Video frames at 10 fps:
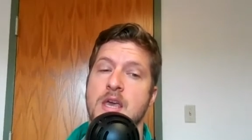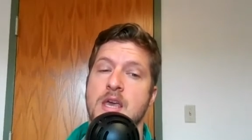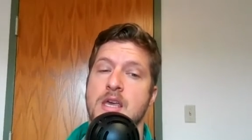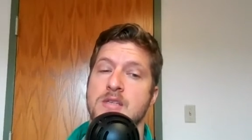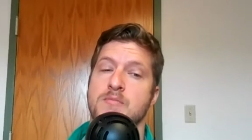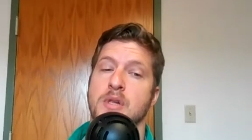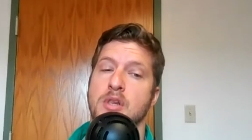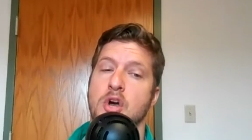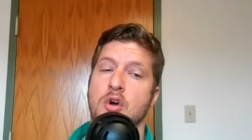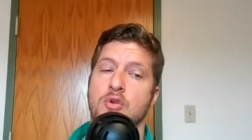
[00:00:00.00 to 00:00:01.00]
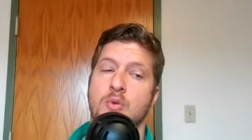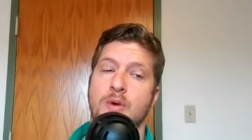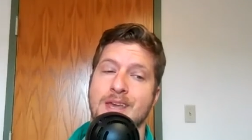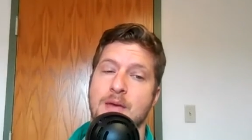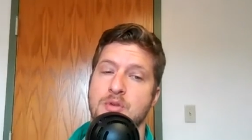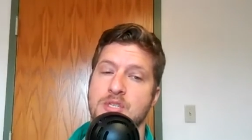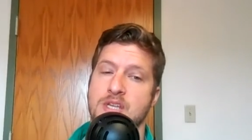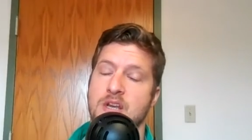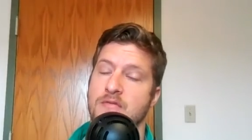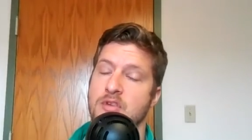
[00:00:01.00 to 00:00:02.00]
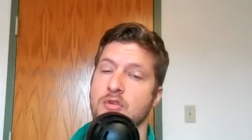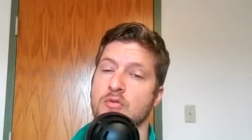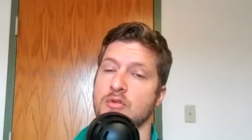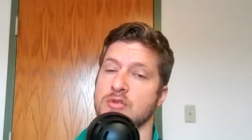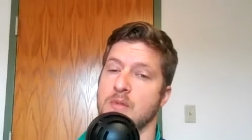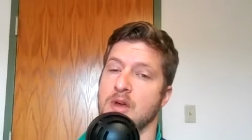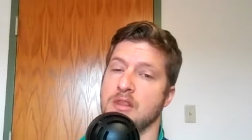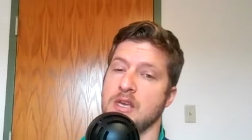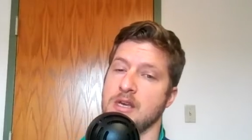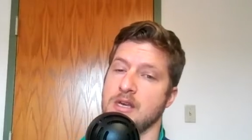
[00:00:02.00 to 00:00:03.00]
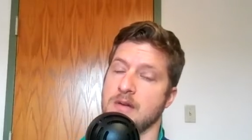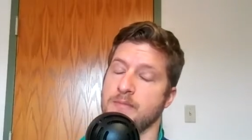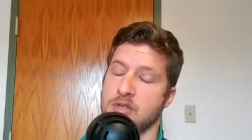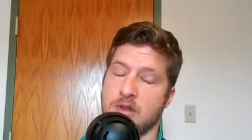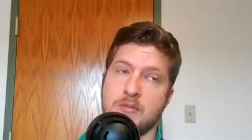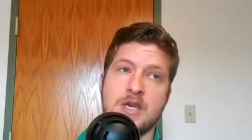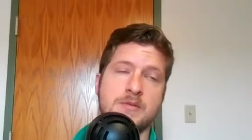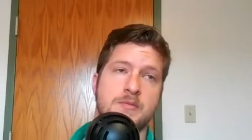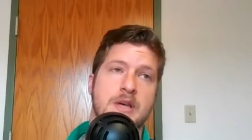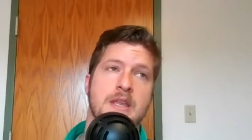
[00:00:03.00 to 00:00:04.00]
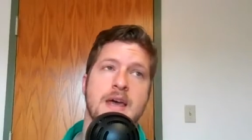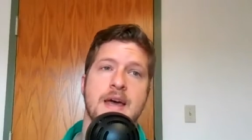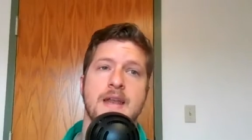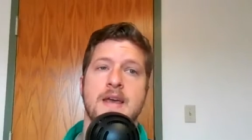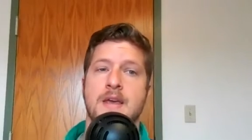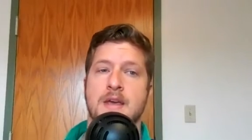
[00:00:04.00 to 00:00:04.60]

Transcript: is below 28% of your gross monthly income. So let me explain that.